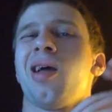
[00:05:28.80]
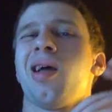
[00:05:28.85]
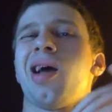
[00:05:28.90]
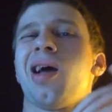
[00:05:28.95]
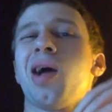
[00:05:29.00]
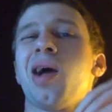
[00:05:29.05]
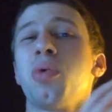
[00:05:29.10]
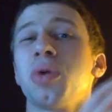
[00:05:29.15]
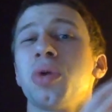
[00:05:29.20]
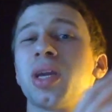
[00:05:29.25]

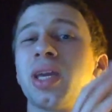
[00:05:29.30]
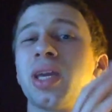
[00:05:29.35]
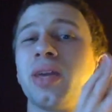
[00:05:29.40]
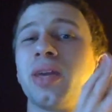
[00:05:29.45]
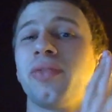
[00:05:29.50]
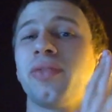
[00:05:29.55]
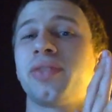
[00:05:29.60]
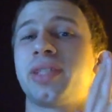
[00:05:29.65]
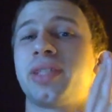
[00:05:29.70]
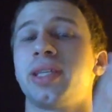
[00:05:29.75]
I would
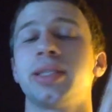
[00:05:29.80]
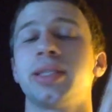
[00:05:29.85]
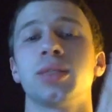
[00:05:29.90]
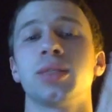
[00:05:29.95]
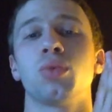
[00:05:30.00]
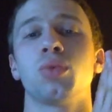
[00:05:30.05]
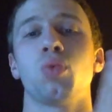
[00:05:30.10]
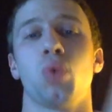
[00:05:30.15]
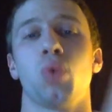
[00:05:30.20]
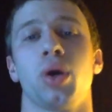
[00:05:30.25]
give
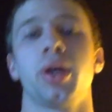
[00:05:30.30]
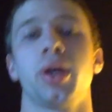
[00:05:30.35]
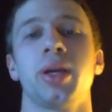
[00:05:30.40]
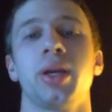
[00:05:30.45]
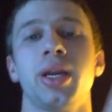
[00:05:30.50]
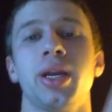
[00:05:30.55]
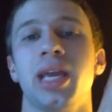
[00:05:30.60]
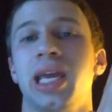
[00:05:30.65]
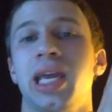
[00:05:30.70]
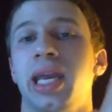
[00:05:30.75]
season
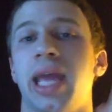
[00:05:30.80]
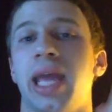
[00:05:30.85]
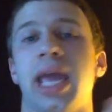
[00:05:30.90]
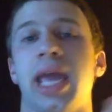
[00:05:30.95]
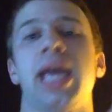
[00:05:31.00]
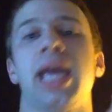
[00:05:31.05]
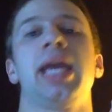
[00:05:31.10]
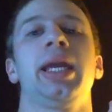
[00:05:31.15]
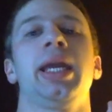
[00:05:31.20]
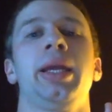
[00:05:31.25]
1 an
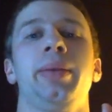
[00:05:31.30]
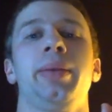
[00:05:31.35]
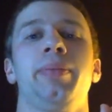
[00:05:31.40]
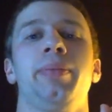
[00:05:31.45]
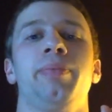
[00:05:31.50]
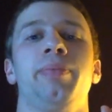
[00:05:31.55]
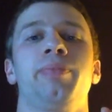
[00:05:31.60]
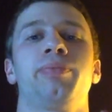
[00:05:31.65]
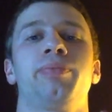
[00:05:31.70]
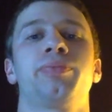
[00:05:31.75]
A.
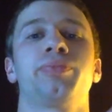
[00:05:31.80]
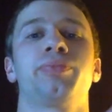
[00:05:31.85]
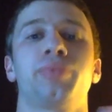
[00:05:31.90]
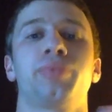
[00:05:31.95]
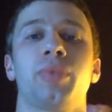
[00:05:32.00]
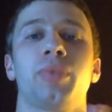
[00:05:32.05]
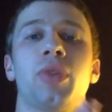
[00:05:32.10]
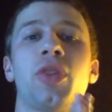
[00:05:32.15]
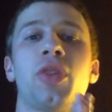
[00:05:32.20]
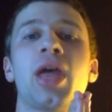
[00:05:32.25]

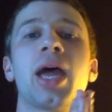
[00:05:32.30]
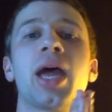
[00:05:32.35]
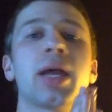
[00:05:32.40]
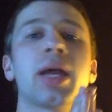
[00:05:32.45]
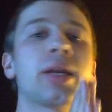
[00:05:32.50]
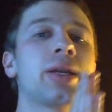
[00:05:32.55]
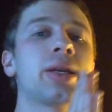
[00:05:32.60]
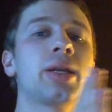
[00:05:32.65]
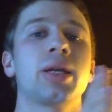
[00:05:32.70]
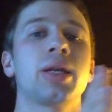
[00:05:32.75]

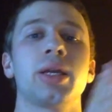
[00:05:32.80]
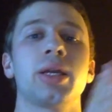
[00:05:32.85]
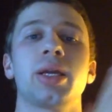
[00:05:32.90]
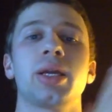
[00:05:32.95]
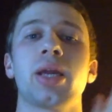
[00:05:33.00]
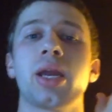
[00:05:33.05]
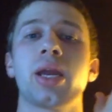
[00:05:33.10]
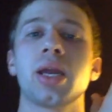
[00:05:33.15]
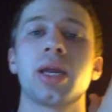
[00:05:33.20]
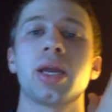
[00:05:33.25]
That
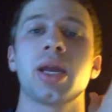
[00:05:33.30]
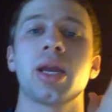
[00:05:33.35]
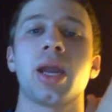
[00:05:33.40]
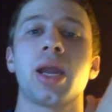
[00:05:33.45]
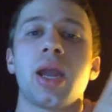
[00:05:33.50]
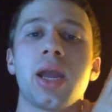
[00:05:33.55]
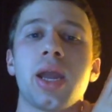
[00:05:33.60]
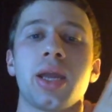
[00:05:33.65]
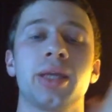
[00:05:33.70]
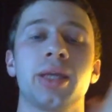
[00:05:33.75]

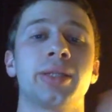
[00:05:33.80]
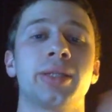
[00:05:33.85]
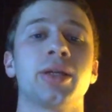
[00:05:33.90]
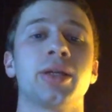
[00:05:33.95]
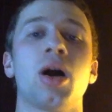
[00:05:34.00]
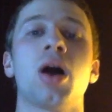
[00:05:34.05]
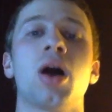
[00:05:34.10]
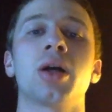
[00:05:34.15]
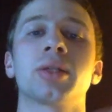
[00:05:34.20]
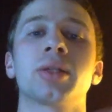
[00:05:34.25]
is
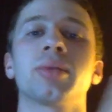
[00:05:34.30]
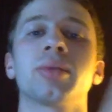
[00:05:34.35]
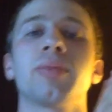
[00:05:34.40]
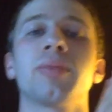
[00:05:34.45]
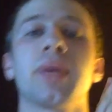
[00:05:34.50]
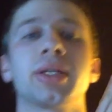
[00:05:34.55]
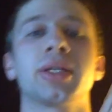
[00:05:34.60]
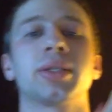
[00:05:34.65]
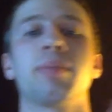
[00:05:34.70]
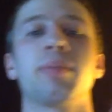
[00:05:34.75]
awesome.
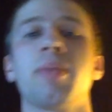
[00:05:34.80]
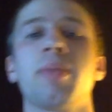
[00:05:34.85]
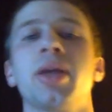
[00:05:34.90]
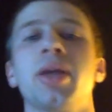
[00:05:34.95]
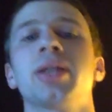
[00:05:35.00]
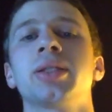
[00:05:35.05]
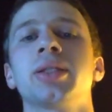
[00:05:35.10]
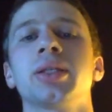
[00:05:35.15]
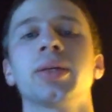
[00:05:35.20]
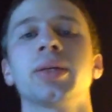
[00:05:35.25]
That's
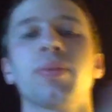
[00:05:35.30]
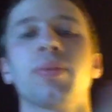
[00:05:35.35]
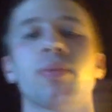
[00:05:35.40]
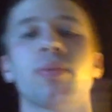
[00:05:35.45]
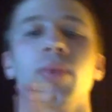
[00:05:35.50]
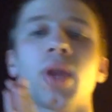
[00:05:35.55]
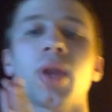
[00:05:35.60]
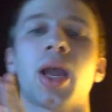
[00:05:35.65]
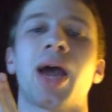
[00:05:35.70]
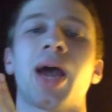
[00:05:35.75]
amazing.
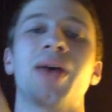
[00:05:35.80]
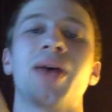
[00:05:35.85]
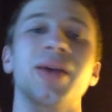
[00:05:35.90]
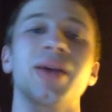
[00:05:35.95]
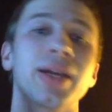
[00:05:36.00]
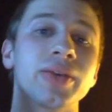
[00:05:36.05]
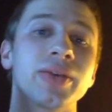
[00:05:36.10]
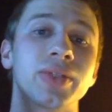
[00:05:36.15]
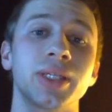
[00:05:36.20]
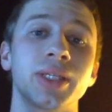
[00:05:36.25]
I'll
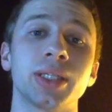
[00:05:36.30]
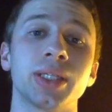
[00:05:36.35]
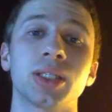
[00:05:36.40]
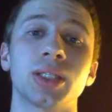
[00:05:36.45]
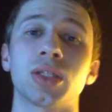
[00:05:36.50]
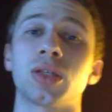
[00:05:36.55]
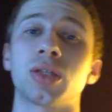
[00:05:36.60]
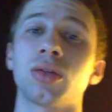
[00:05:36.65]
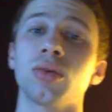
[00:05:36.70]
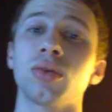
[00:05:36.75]
give
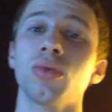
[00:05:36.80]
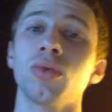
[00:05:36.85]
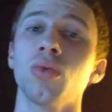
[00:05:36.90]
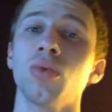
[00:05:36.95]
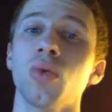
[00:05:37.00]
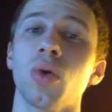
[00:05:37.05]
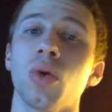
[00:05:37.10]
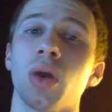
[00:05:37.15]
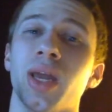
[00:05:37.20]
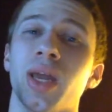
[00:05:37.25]
season 2
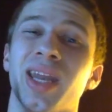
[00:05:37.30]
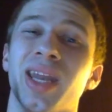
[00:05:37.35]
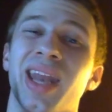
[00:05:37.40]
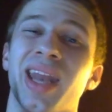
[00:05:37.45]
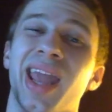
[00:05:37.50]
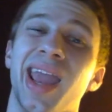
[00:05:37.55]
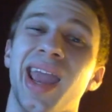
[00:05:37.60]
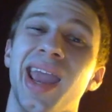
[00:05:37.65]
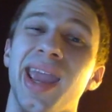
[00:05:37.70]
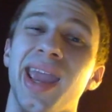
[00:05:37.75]
an
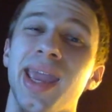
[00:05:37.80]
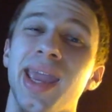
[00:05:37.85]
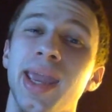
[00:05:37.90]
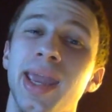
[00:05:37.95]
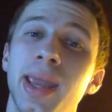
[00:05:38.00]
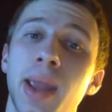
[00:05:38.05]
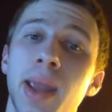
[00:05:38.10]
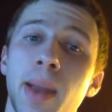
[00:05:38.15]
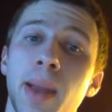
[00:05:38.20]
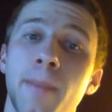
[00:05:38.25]

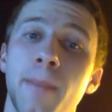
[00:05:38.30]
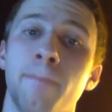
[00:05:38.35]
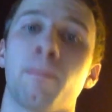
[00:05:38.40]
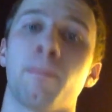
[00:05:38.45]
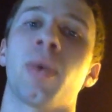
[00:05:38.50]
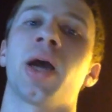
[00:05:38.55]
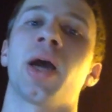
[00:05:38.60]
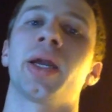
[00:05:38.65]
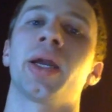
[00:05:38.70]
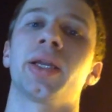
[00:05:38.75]
A
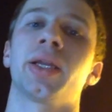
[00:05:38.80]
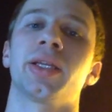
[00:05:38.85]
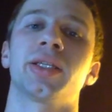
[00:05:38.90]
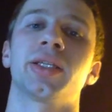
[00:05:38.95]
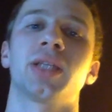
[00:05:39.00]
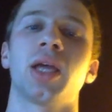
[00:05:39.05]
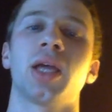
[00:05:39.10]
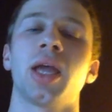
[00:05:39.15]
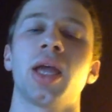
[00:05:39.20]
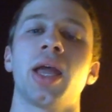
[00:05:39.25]

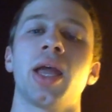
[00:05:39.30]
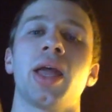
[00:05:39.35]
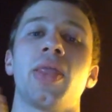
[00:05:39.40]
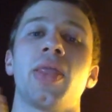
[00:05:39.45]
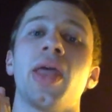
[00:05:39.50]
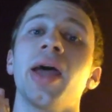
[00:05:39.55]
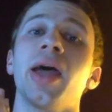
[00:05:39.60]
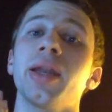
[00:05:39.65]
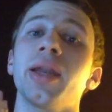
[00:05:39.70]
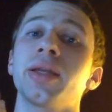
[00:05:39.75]
minus.
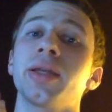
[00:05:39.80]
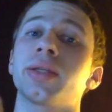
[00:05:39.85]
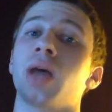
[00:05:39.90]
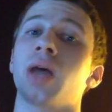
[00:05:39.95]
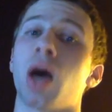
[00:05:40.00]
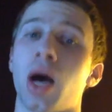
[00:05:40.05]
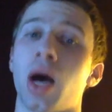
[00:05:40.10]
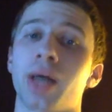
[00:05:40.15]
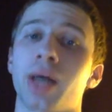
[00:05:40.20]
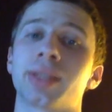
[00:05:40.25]
That is
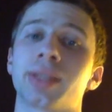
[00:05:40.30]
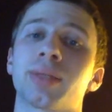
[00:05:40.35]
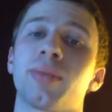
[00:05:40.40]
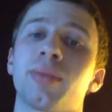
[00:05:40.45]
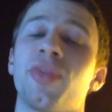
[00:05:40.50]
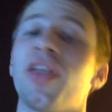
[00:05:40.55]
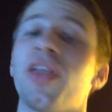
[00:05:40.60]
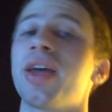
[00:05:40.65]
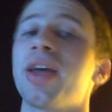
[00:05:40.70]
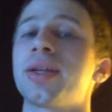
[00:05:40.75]
awesome
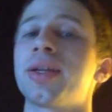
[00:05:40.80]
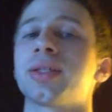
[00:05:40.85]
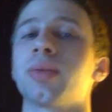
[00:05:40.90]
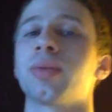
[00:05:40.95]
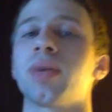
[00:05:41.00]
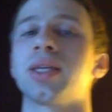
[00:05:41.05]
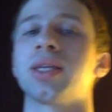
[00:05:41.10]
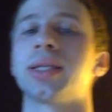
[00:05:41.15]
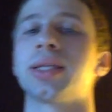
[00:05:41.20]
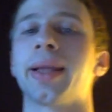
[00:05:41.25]
and that is
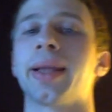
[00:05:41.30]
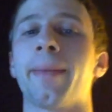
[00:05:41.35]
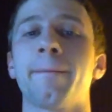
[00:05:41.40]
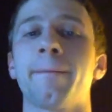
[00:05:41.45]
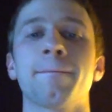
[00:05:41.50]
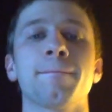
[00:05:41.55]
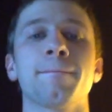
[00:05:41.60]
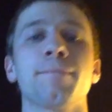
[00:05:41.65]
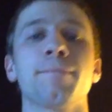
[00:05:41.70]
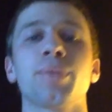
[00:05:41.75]
amazing.
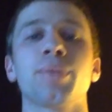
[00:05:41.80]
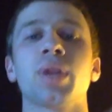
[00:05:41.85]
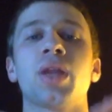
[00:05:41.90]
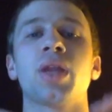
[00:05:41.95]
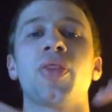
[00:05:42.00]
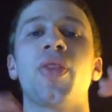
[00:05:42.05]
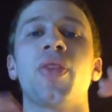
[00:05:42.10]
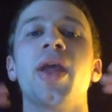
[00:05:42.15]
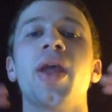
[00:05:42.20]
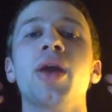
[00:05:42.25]

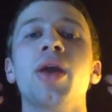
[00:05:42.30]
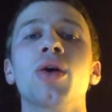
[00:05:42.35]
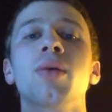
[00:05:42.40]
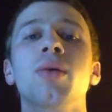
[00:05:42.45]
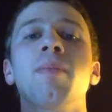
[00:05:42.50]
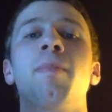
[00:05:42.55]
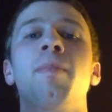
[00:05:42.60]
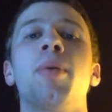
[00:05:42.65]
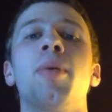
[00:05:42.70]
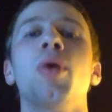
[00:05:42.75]
They
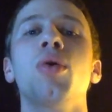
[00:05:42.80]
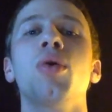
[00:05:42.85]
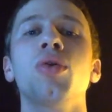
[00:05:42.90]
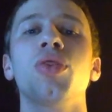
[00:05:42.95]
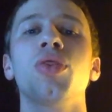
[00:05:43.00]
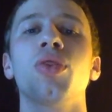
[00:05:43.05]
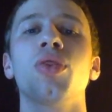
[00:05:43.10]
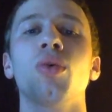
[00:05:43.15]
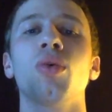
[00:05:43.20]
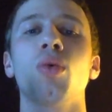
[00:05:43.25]
are
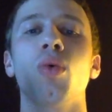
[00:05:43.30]
both,